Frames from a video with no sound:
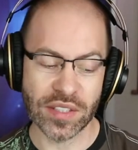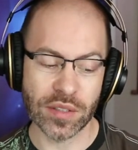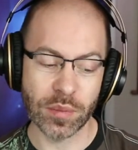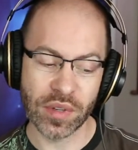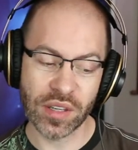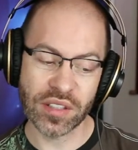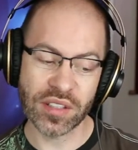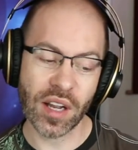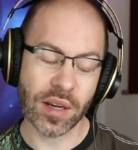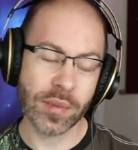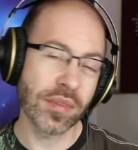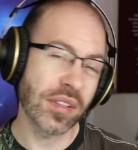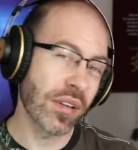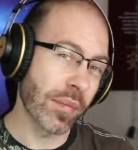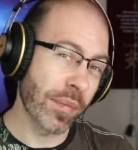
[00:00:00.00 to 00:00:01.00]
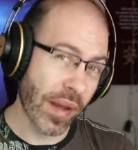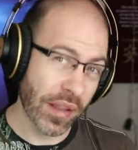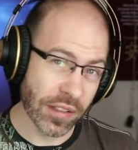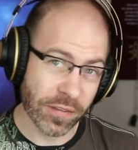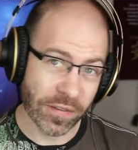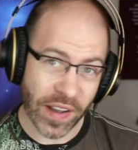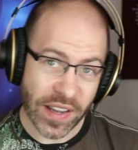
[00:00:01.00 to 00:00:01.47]
So I'm going to talk
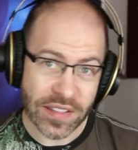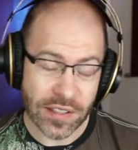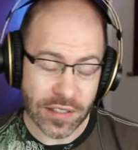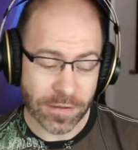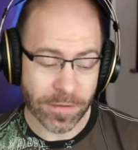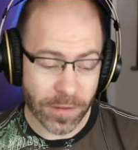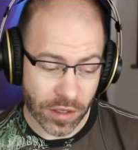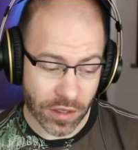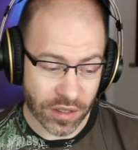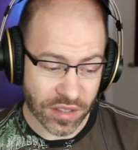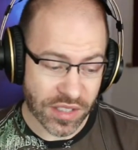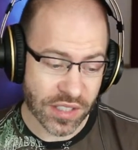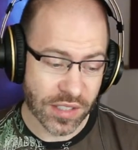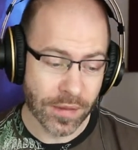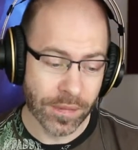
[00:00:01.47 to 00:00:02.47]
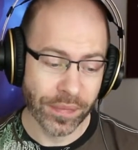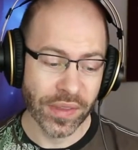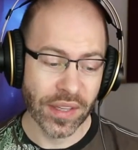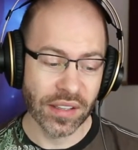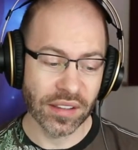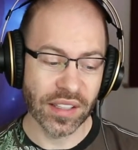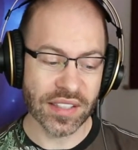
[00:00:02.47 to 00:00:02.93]
about the vices first.
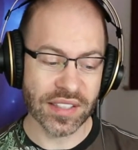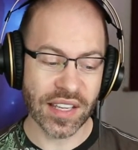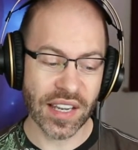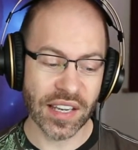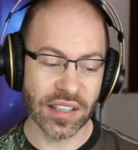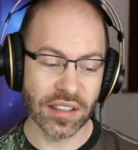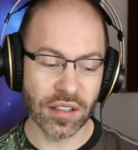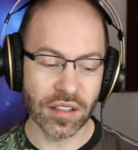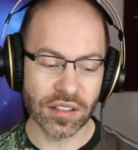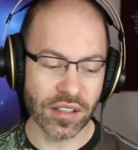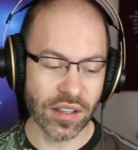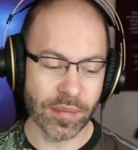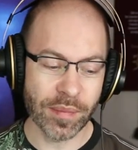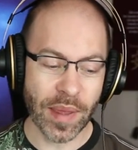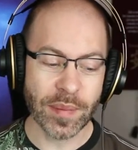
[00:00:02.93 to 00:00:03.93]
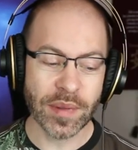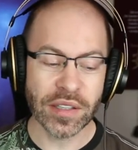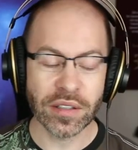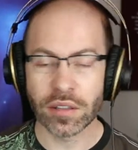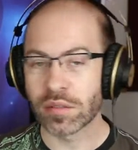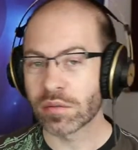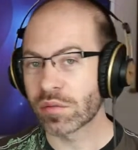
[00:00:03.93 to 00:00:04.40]
Let's say maybe
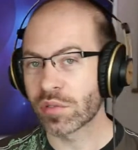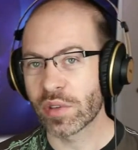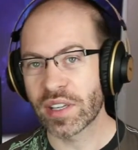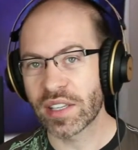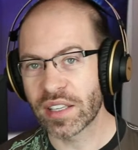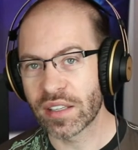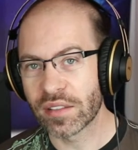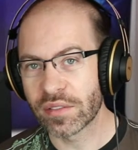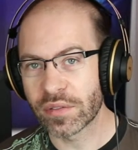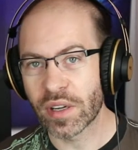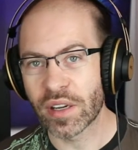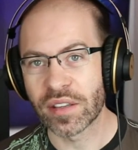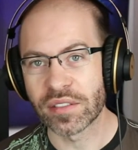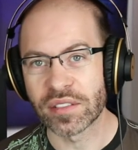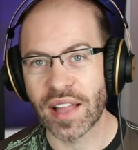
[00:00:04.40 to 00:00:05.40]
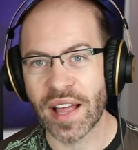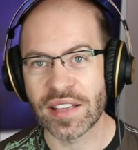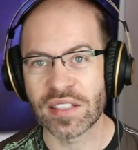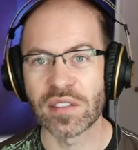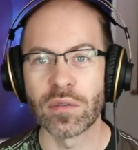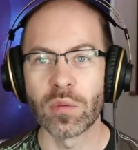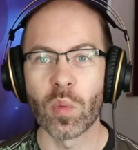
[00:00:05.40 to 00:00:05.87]
you're drinking a
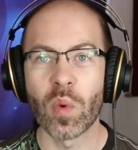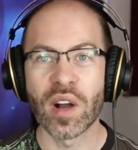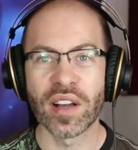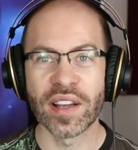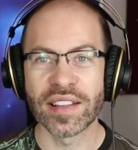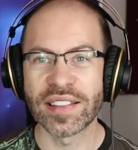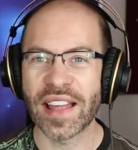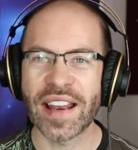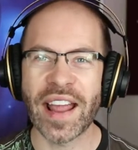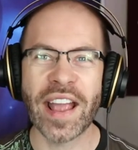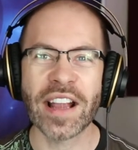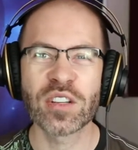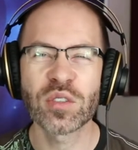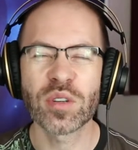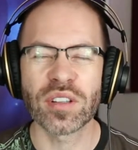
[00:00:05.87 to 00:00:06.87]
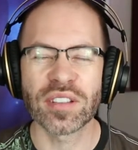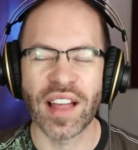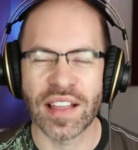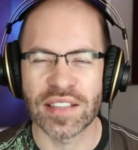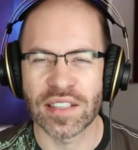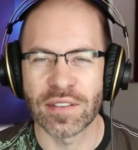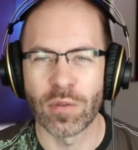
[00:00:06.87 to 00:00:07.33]
glass of wine, that extra
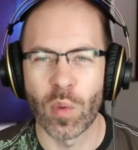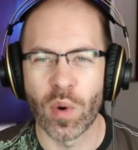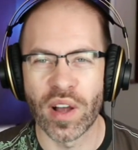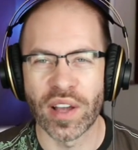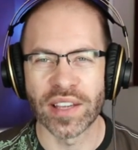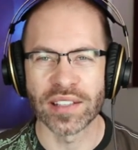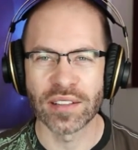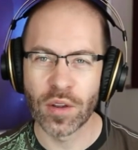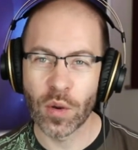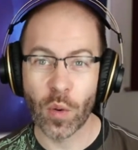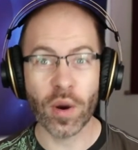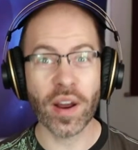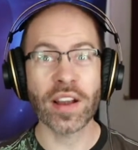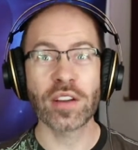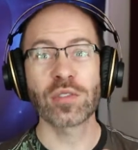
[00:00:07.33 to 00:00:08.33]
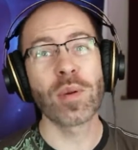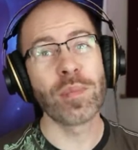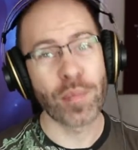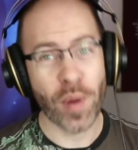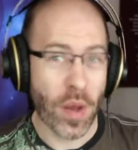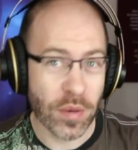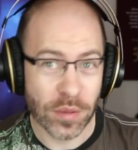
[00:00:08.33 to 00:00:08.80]
glass of wine or extra
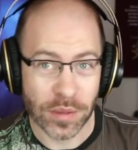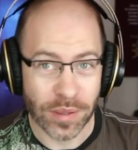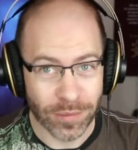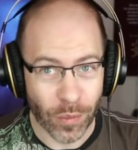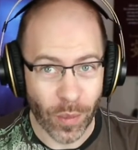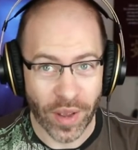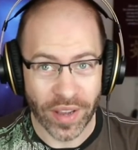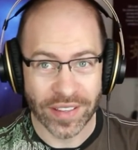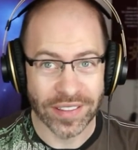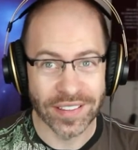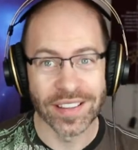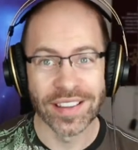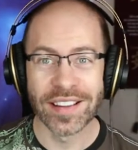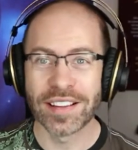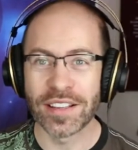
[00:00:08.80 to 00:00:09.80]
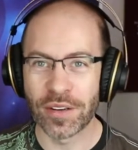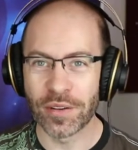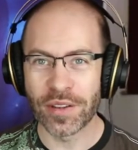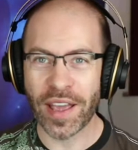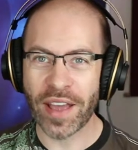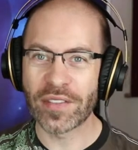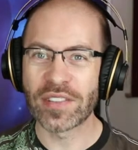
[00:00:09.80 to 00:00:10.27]
bottle of wine,
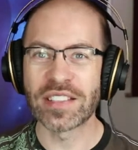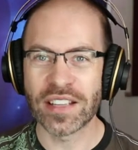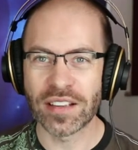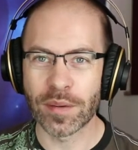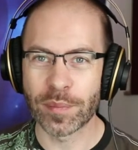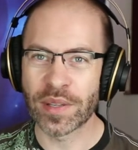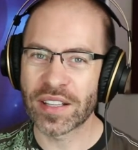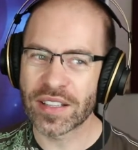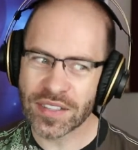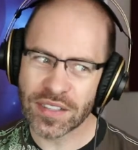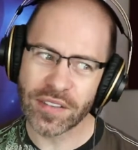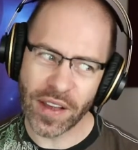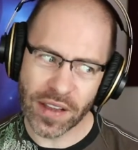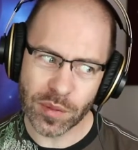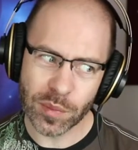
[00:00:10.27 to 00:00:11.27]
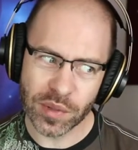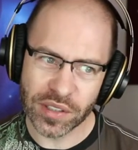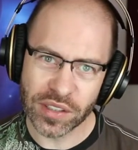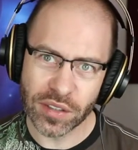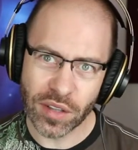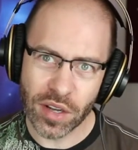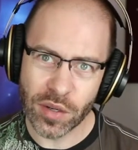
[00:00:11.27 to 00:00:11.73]
you have at dinner because you've had a
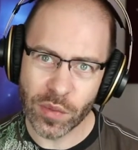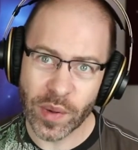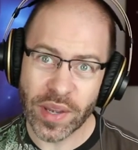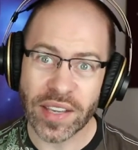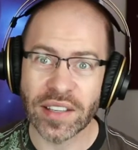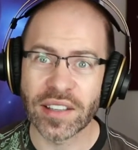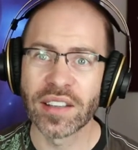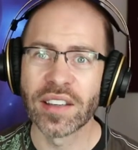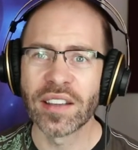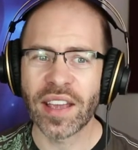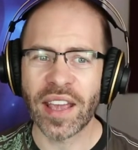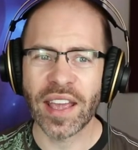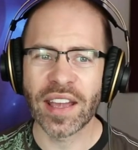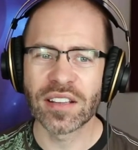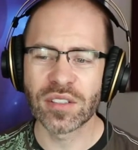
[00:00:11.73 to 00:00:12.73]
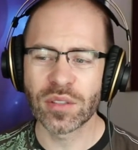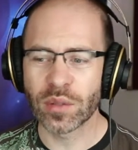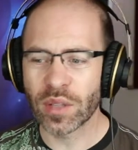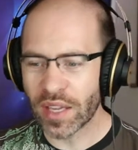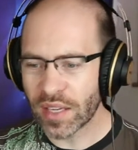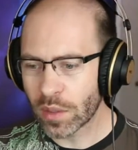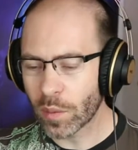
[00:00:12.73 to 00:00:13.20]
really long week and you
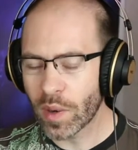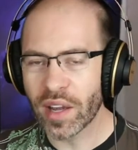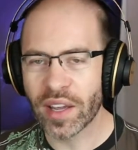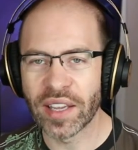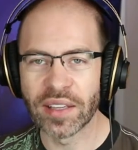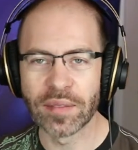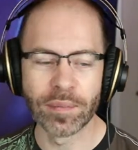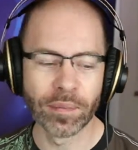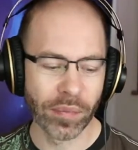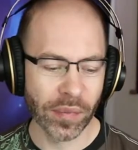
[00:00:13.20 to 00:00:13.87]
like wine.